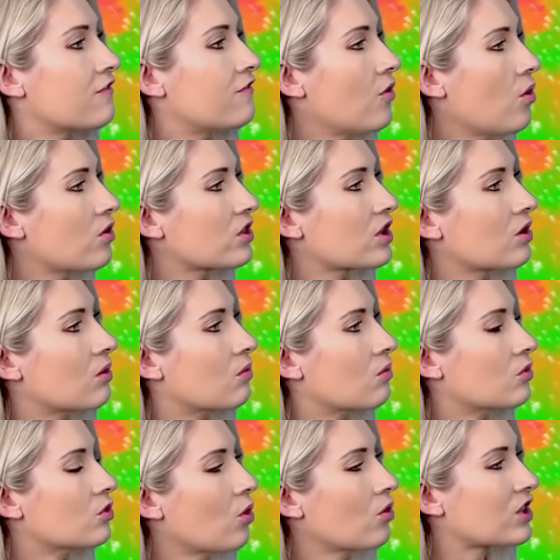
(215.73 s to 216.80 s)
for the
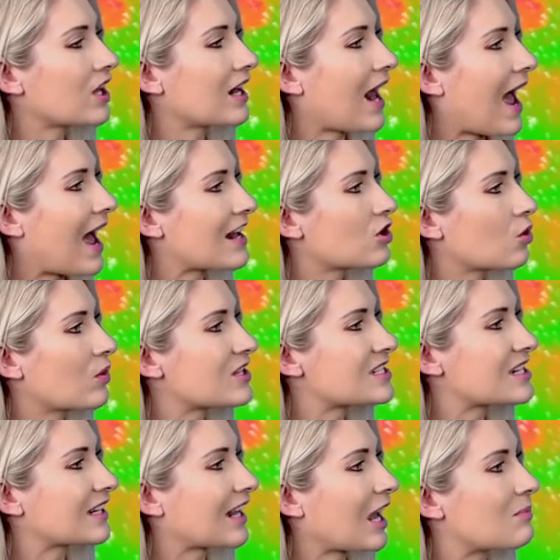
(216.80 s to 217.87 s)
Northern and the
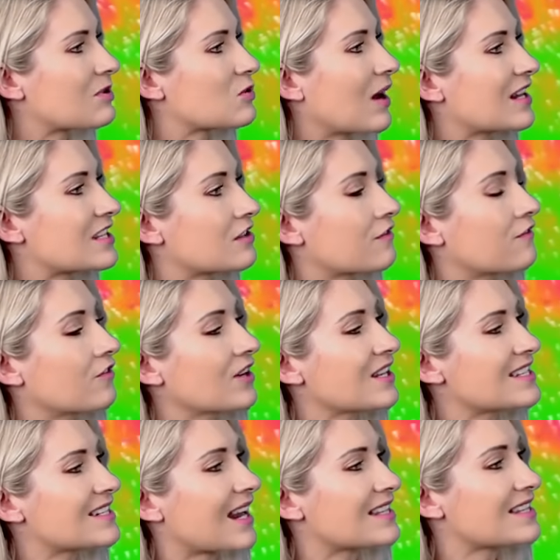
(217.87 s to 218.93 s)
Western Cape as well as the Free
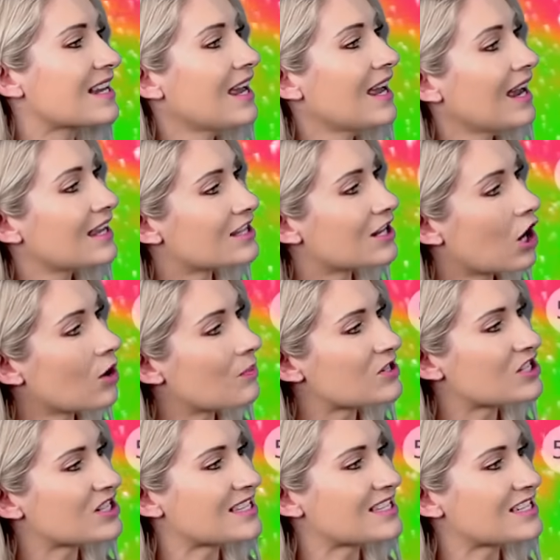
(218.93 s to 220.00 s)
State. The low
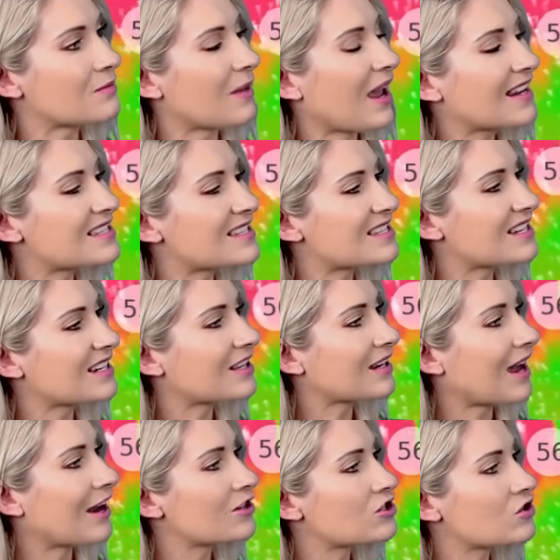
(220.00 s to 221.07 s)
pressure system exiting the
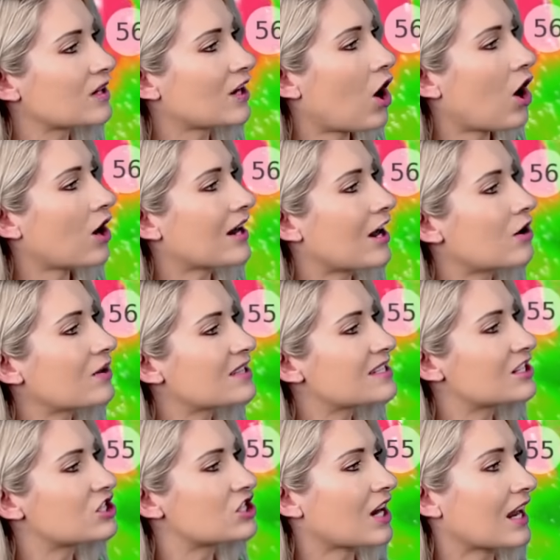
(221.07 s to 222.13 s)
country on
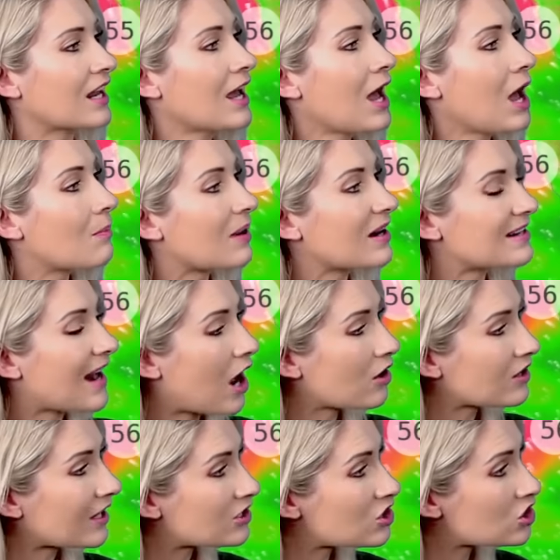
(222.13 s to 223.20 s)
Heritage Day, but now
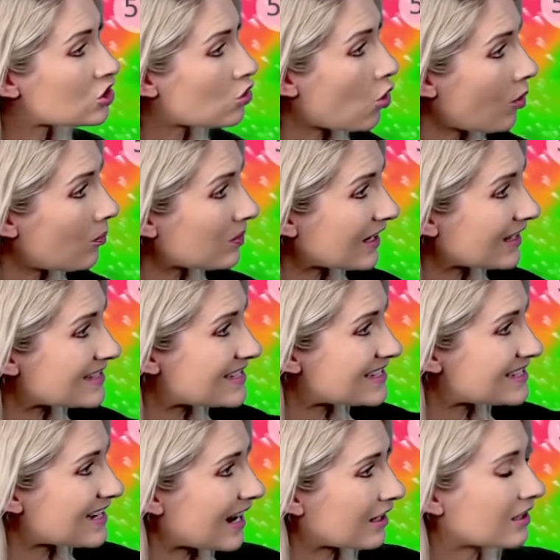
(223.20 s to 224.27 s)
that Scorpion's
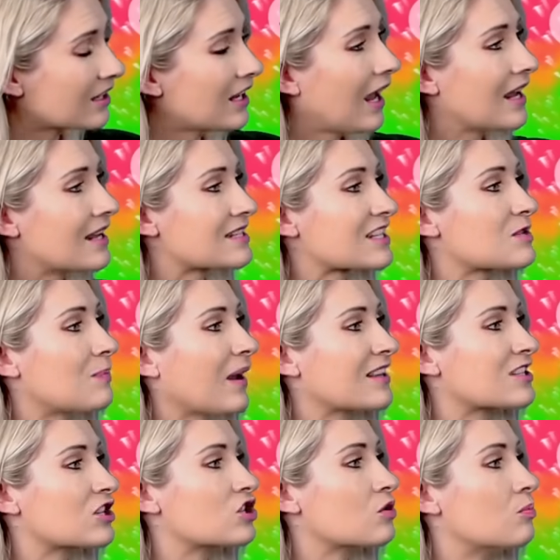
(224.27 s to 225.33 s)
tail is
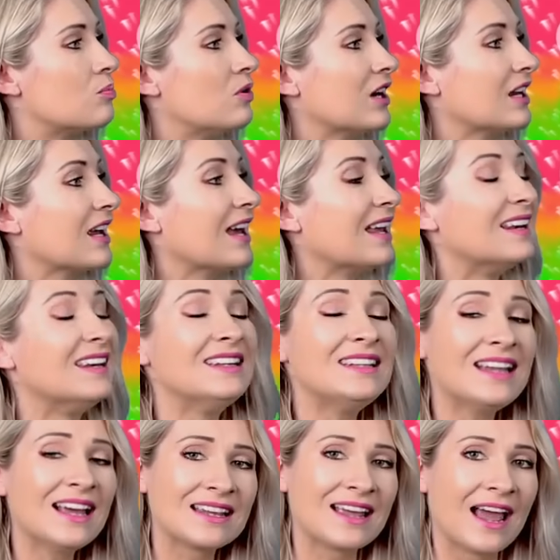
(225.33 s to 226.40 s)
expected to bring
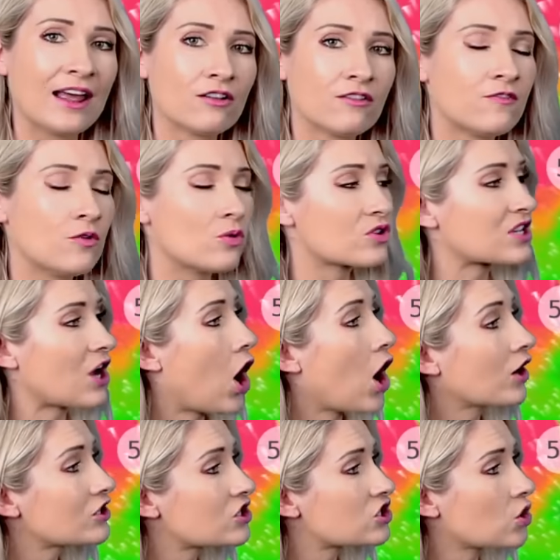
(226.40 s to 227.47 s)
near gale force
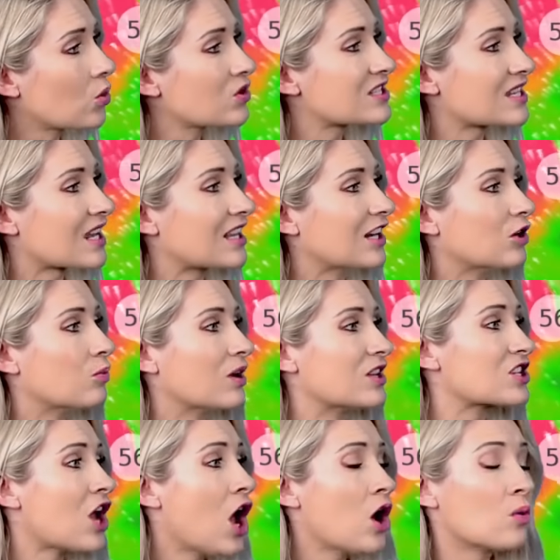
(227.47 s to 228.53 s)
onshore southerly
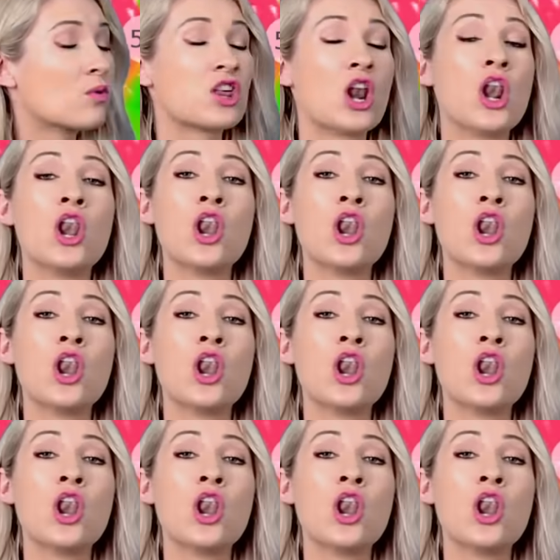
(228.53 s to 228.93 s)
winds with